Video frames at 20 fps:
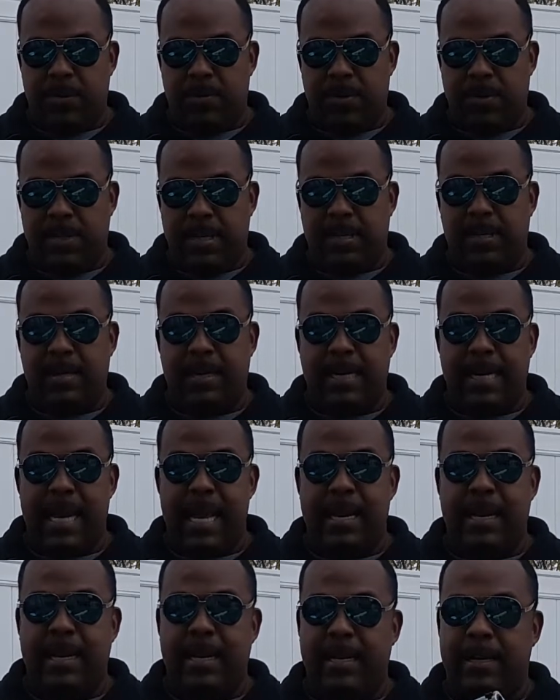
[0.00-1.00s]
I wish I could have
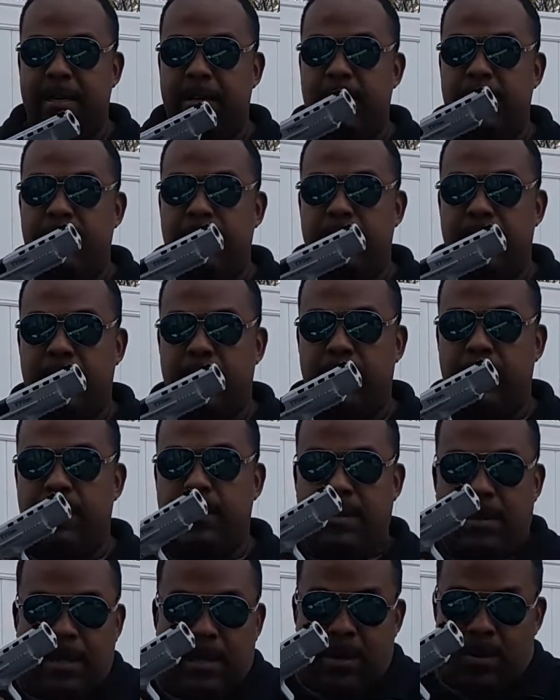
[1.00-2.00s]
got it at a
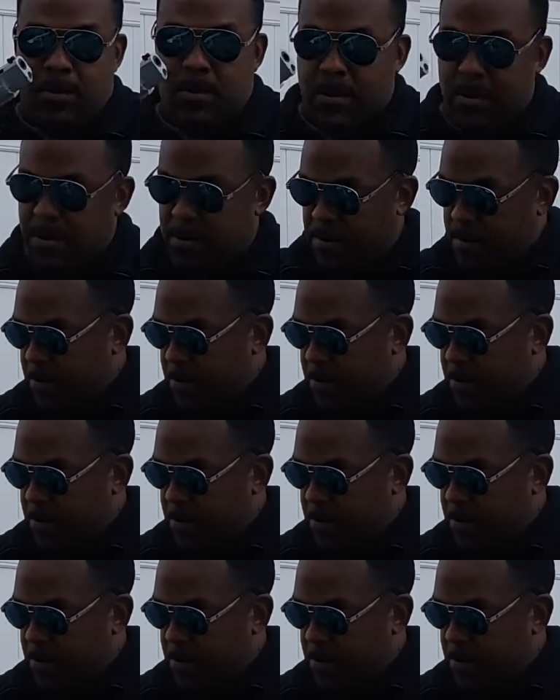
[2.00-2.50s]
lower